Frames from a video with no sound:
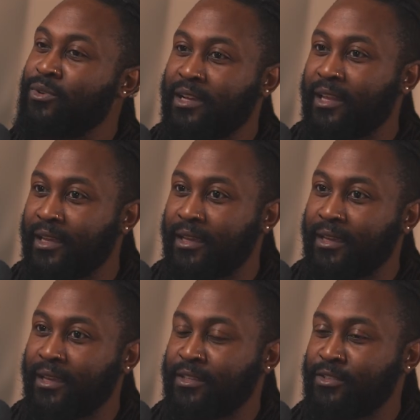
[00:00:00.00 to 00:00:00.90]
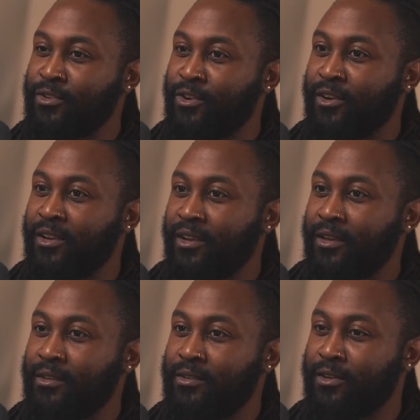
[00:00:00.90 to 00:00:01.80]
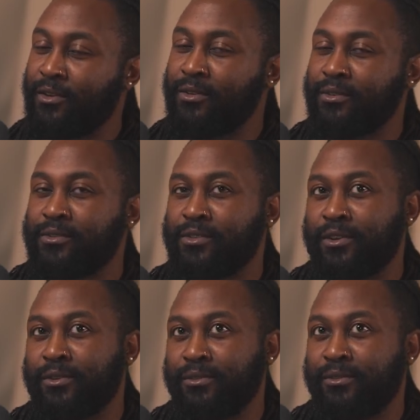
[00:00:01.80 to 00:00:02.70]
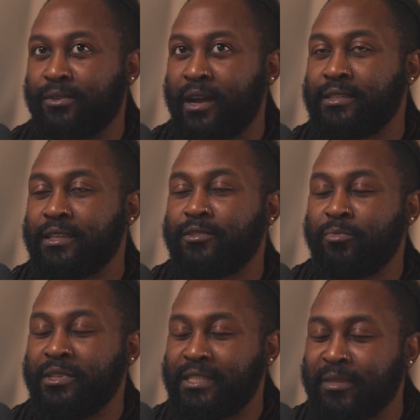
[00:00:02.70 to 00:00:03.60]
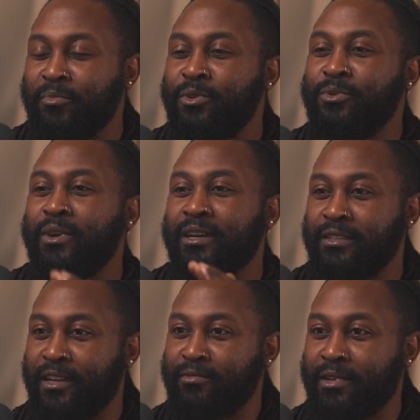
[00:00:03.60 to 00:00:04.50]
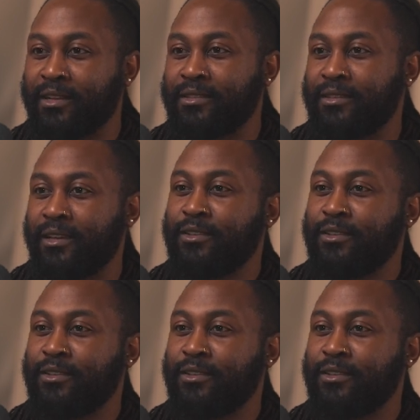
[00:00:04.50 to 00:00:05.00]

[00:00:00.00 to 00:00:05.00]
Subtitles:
not clear, it's not, you know. So I'd say just be simple and direct.